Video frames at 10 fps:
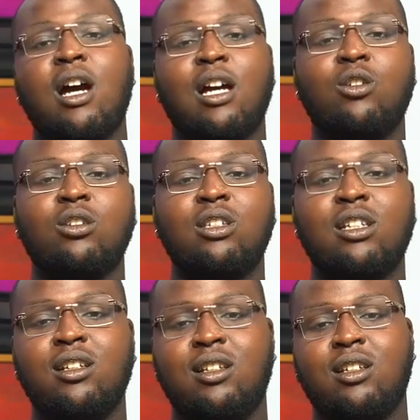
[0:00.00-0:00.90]
I don't
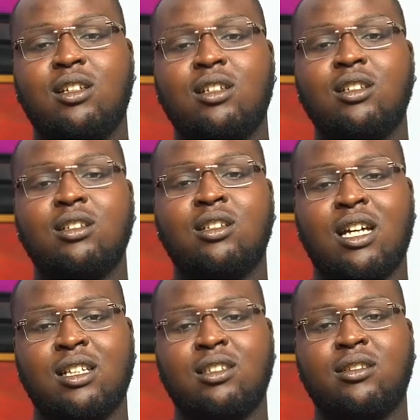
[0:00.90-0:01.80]
think
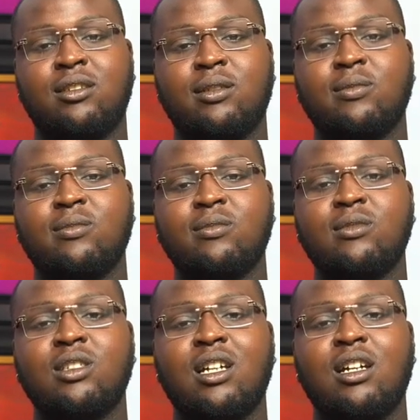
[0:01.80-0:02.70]
that
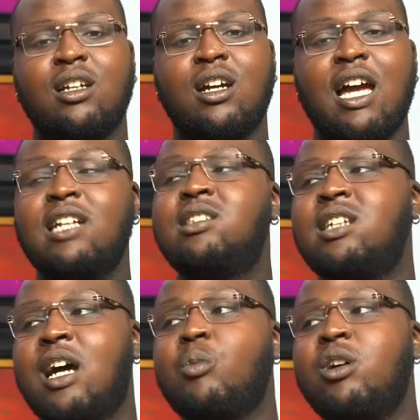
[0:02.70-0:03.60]

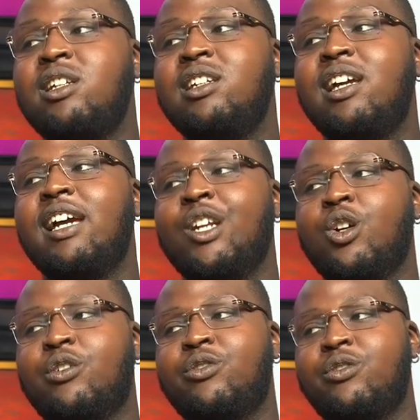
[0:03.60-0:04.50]
Nigeria Bori
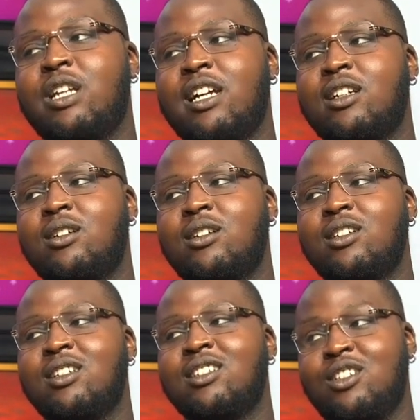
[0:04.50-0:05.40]
enough, like,
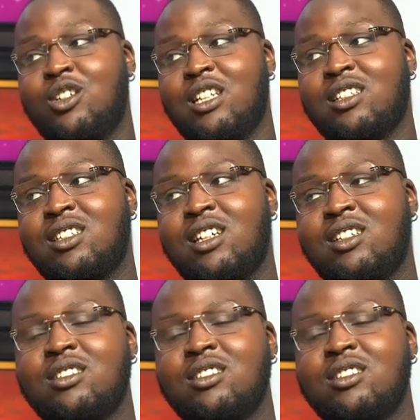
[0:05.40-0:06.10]
you understand?